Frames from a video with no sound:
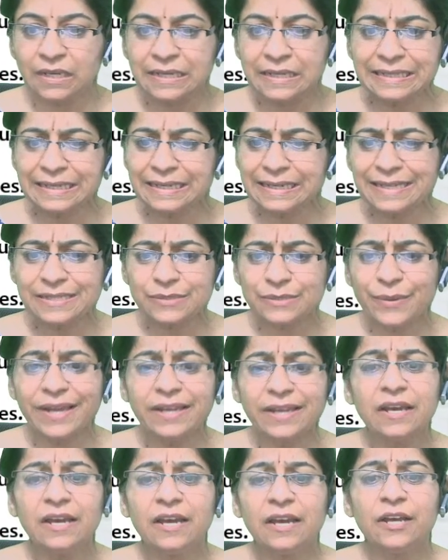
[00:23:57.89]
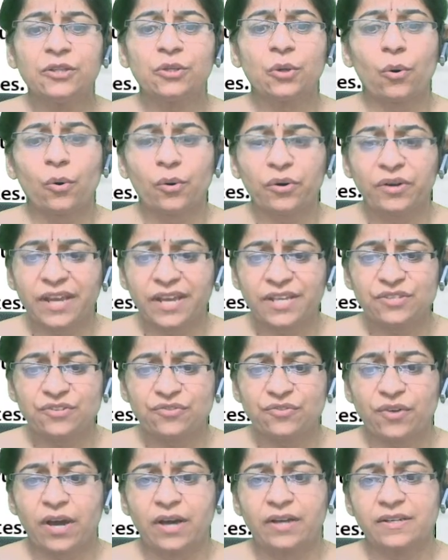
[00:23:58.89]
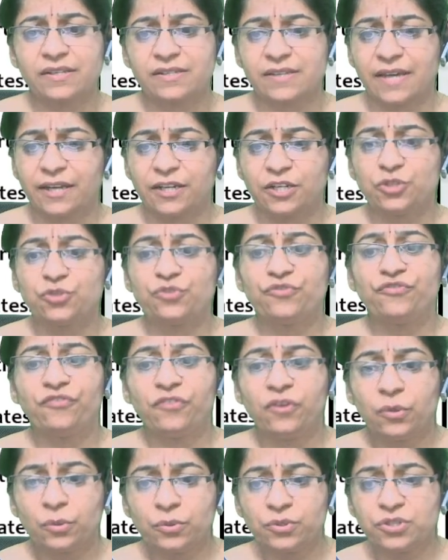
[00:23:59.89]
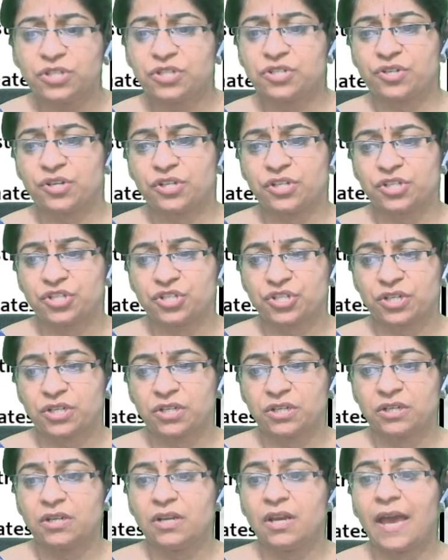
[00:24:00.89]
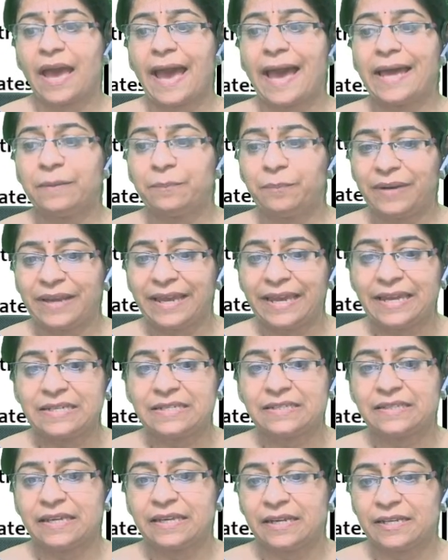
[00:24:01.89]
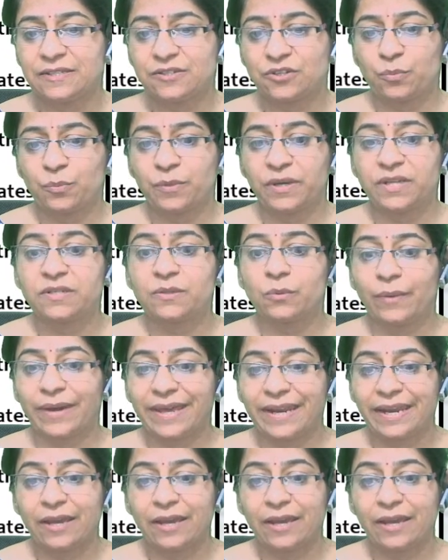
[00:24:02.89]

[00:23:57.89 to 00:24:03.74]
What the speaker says: The next one, the orchestra decided to float tradition and played their instrument wearing